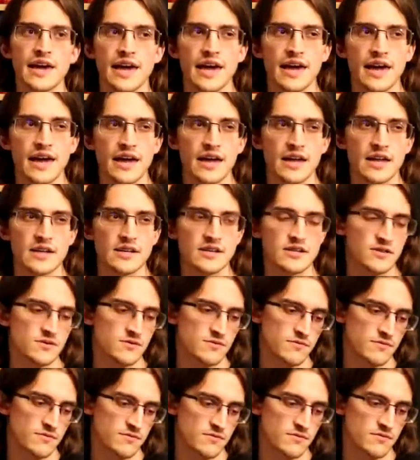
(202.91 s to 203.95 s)
And,
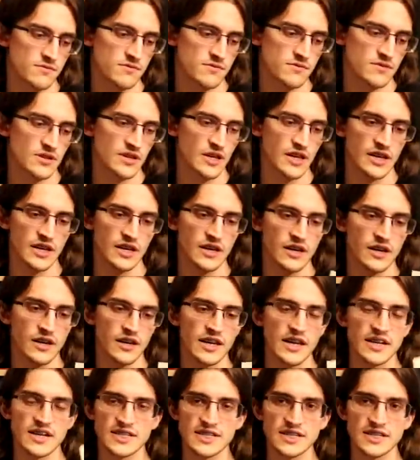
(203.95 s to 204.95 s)
like, again,